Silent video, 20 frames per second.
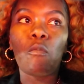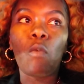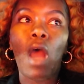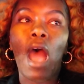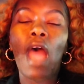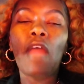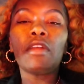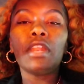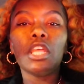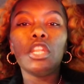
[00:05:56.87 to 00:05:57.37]

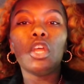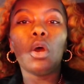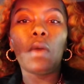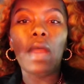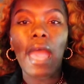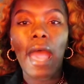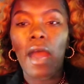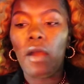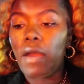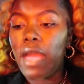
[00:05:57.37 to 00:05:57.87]
I already know
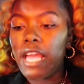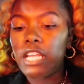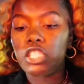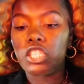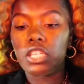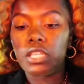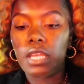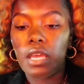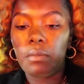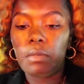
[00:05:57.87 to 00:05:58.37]
how
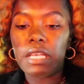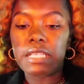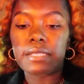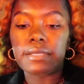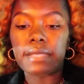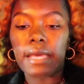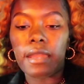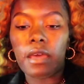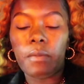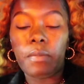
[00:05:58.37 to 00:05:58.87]
H&M is
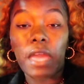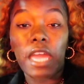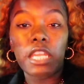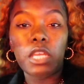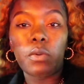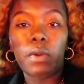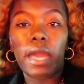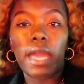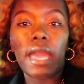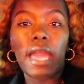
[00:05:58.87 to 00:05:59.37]
set up
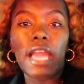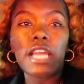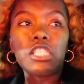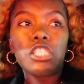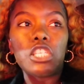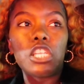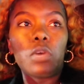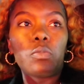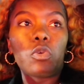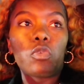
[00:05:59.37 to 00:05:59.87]
anyway.
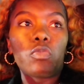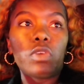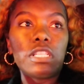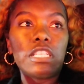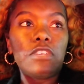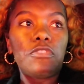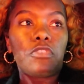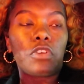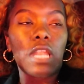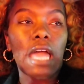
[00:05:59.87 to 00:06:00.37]
H&M are
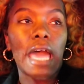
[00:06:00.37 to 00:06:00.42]
really for